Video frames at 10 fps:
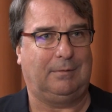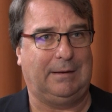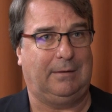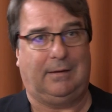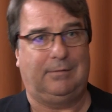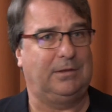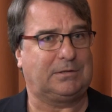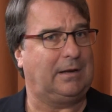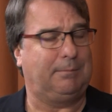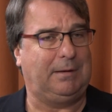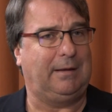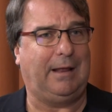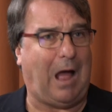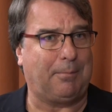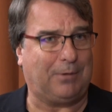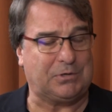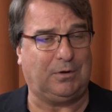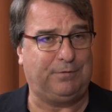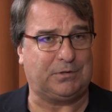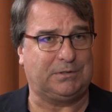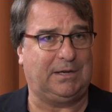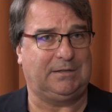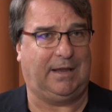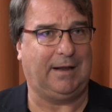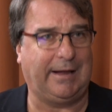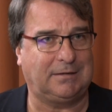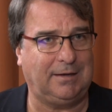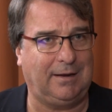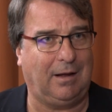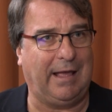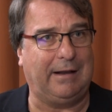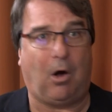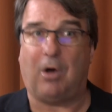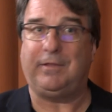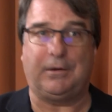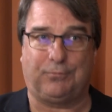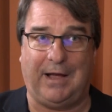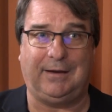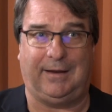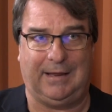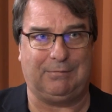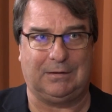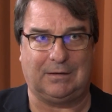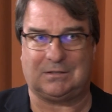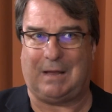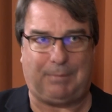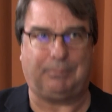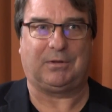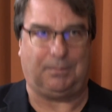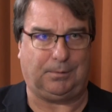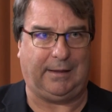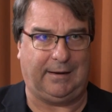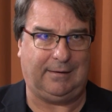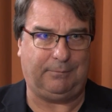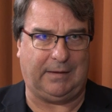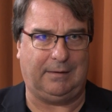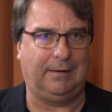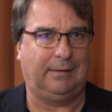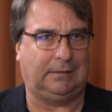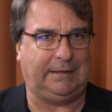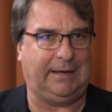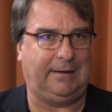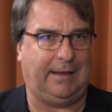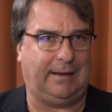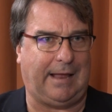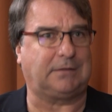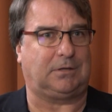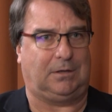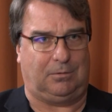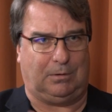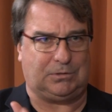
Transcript: I mean, this is going to be operational efficiencies in IT. And are they ready even to step up to the plate and lead and execute?